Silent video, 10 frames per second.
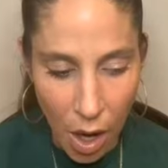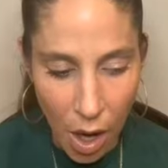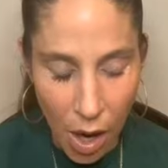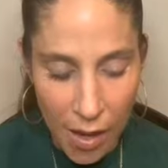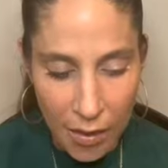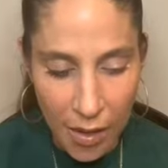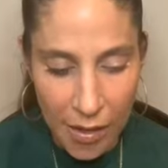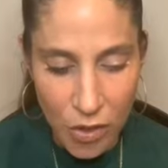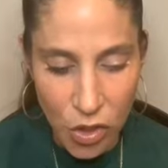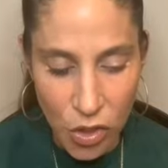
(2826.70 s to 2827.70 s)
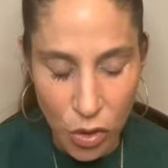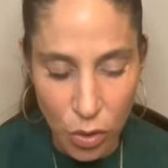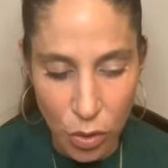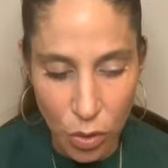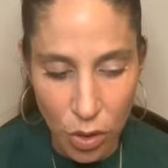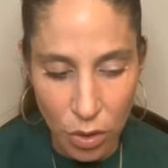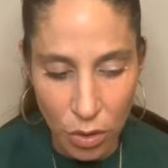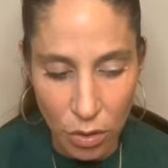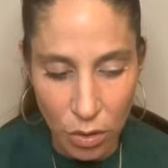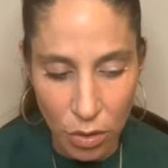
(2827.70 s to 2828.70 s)
I like to,
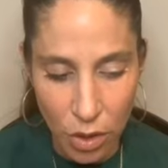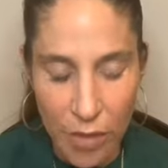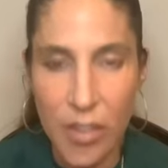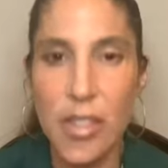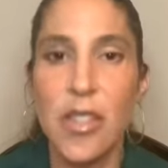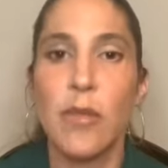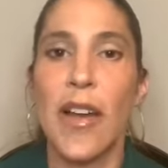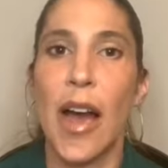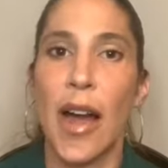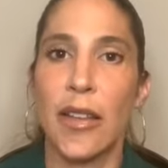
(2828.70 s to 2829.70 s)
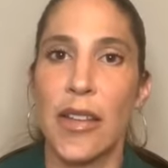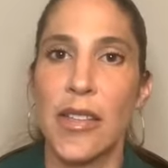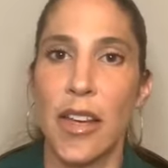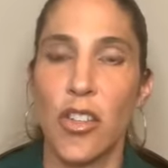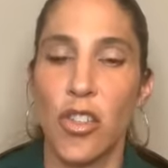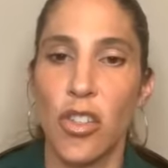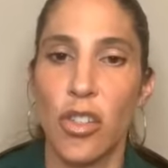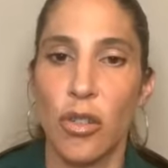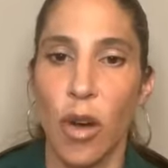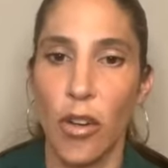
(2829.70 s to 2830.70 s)
this is in my highlight section
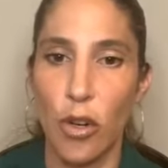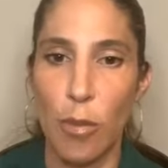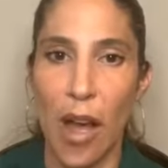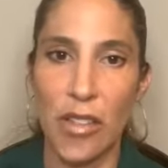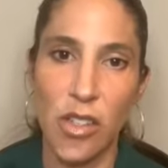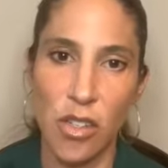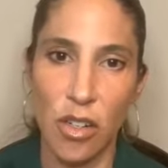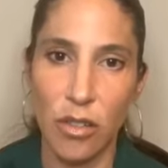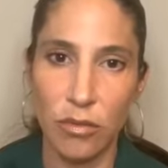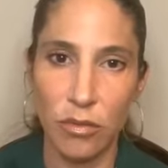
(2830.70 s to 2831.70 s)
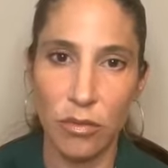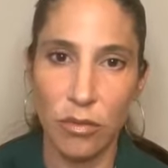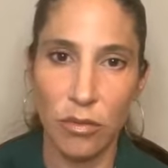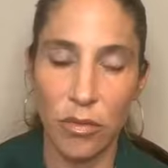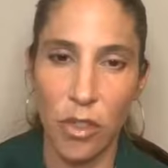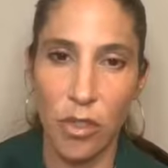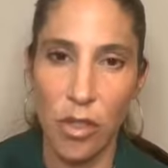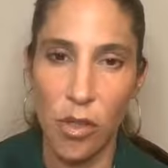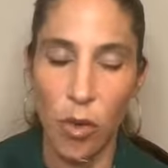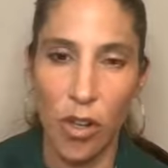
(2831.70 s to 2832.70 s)
too, under monster.
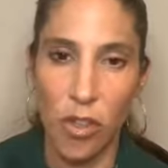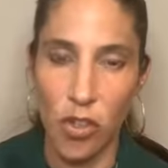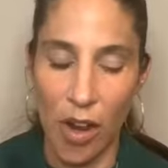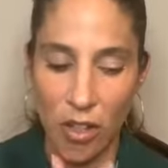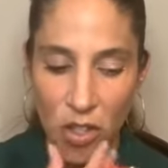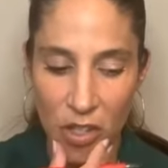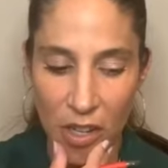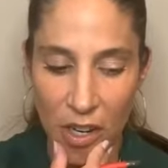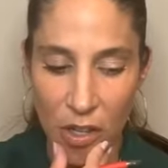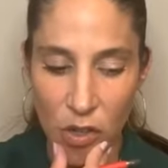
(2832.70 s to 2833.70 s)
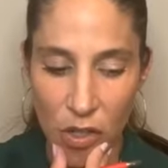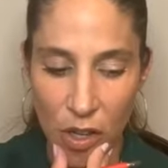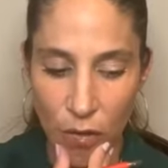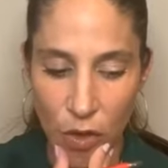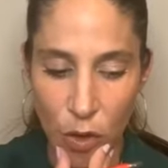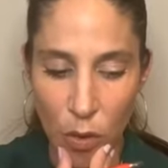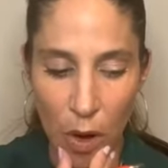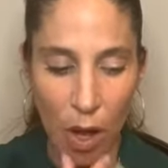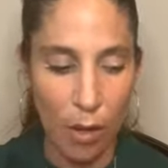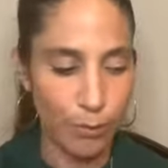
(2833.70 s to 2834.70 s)
It's one of the strategies that I used. If you,
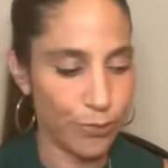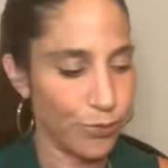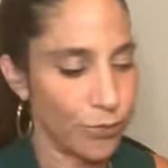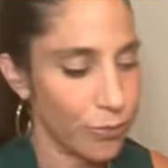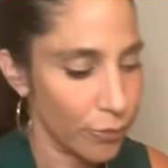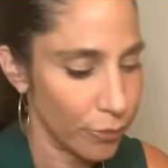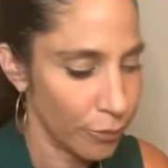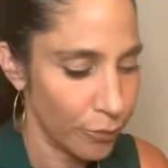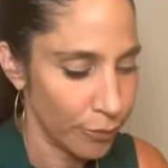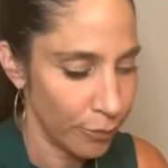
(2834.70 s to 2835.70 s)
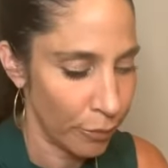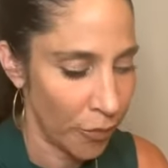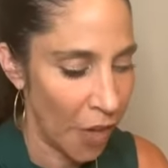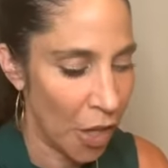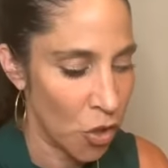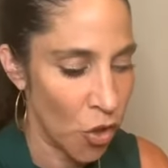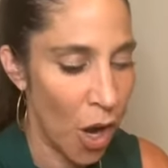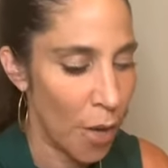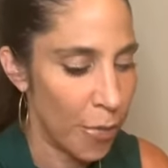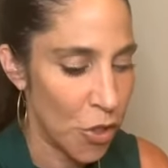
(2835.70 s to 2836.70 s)
I'll
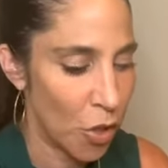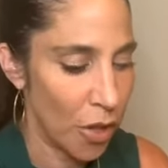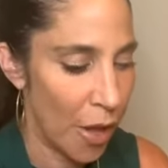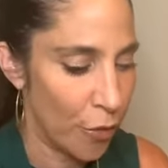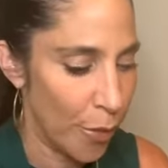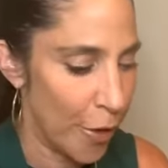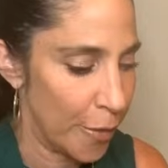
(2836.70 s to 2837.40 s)
draw it, but don't laugh at me.